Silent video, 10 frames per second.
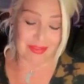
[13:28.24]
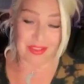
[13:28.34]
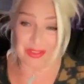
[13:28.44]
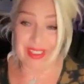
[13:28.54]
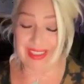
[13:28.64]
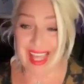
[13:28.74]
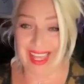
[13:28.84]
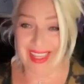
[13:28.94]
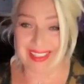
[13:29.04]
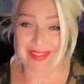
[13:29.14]
doing
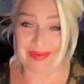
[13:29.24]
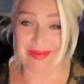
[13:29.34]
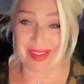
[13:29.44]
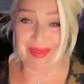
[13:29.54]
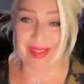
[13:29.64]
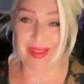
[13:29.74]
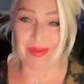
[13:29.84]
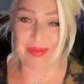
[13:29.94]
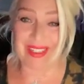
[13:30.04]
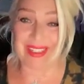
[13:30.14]
that, about
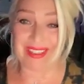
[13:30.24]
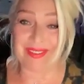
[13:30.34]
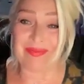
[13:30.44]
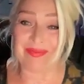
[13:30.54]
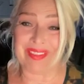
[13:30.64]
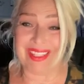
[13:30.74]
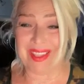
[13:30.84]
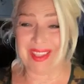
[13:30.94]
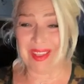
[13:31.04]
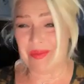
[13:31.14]
being in
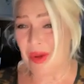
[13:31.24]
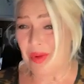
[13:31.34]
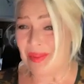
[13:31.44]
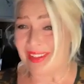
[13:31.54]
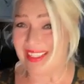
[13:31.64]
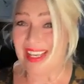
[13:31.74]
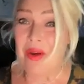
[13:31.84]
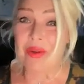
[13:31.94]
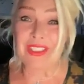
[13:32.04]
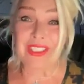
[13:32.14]
the moment,
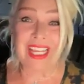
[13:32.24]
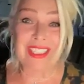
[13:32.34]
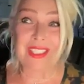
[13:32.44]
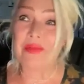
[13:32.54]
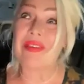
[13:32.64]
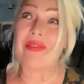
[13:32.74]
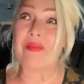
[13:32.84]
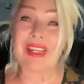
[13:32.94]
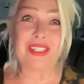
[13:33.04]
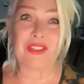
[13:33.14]
which is actually a bit of a
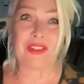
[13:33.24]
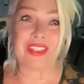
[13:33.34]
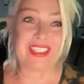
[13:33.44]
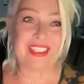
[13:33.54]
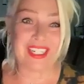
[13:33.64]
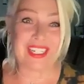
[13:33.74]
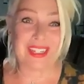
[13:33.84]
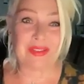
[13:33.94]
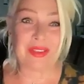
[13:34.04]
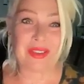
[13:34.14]
mantra these days.
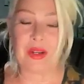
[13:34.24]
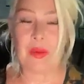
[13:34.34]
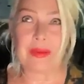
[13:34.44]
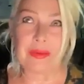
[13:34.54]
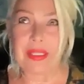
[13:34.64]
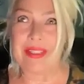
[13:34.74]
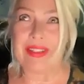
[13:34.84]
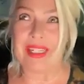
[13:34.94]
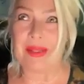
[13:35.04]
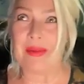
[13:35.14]
Everyone go, oh, we're
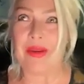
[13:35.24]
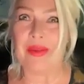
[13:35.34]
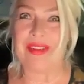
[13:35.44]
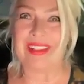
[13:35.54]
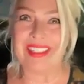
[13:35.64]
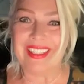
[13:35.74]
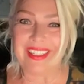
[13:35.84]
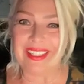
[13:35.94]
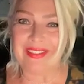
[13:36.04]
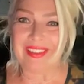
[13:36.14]
living in the moment,
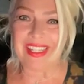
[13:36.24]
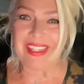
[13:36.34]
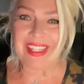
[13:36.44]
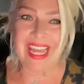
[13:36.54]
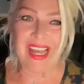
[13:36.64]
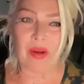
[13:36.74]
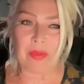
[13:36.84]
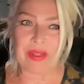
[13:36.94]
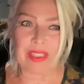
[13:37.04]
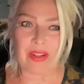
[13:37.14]
living in the now,
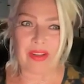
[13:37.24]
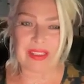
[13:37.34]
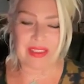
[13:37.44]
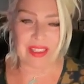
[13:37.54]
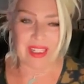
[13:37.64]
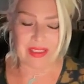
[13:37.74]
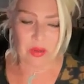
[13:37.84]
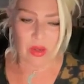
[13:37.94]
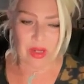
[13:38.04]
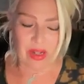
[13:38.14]
but it's
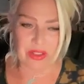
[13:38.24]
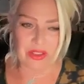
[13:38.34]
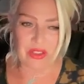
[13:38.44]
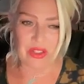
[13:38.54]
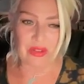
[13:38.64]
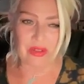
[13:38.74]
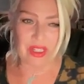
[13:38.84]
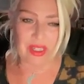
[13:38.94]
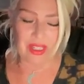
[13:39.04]
quite hard to do.